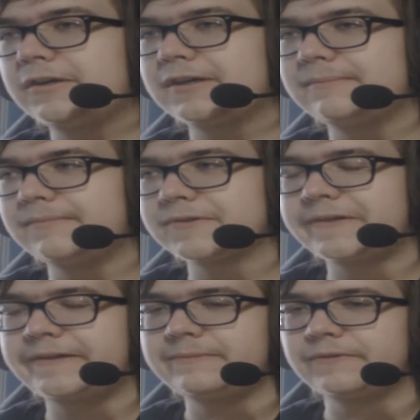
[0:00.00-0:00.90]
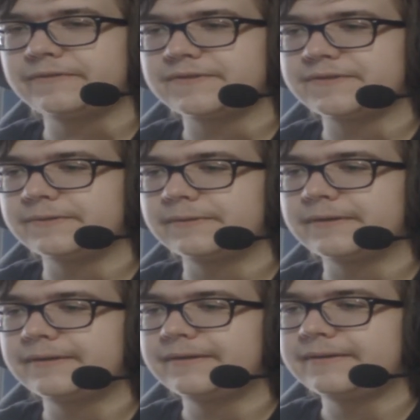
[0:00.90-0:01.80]
gonna most likely move into
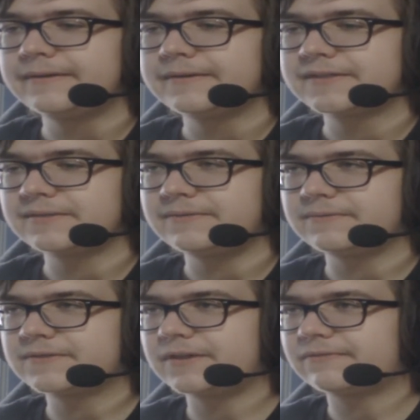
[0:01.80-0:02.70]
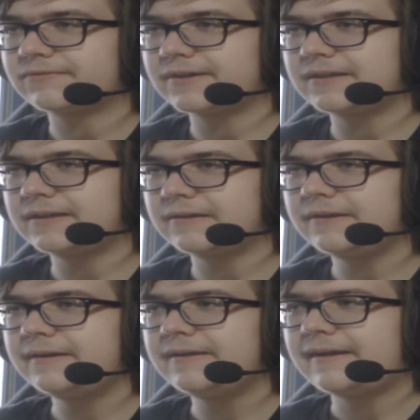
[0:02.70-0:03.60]
some new stuff right here.